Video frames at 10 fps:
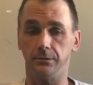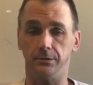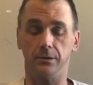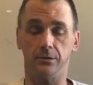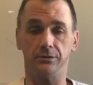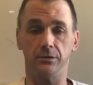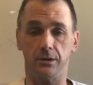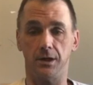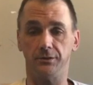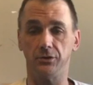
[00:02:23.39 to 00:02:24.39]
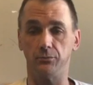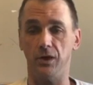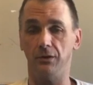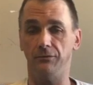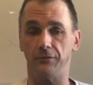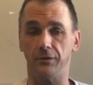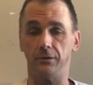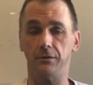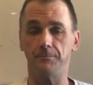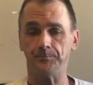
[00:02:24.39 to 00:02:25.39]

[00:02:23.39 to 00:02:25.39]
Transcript: you know, I did well for,